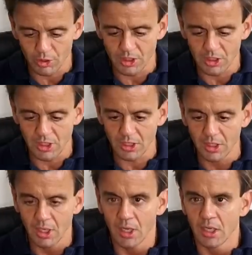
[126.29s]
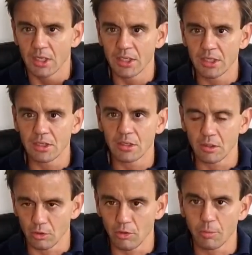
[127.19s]
where he, uh, he,
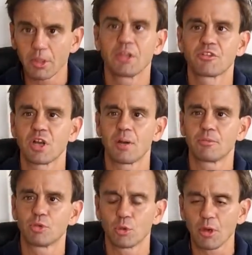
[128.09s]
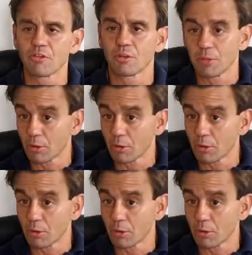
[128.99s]
you know, the police come to arrest him.